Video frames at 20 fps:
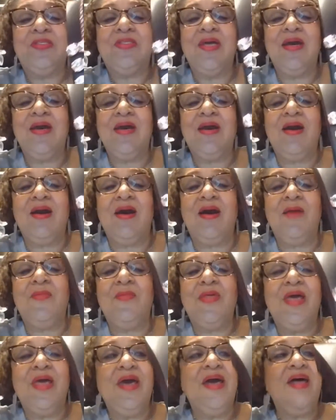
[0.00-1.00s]
That
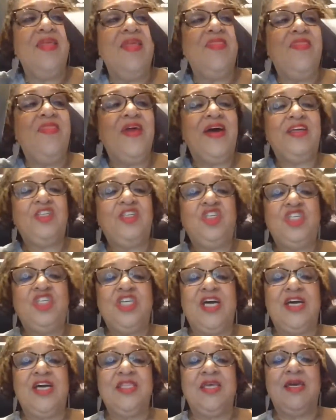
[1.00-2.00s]
copper, that
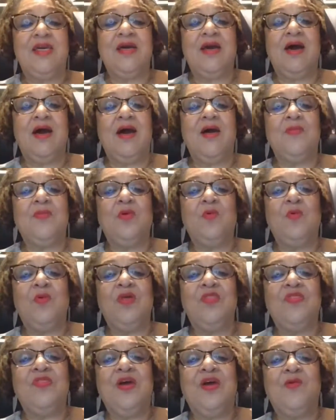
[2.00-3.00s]
shiny copper
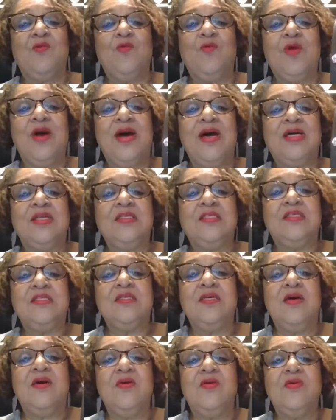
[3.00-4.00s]
with that
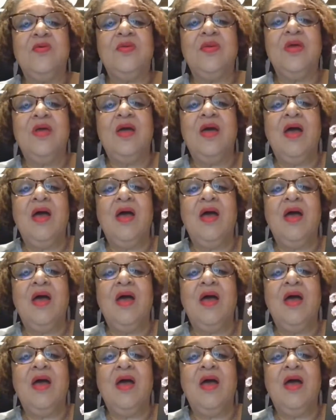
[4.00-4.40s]
rhinestone?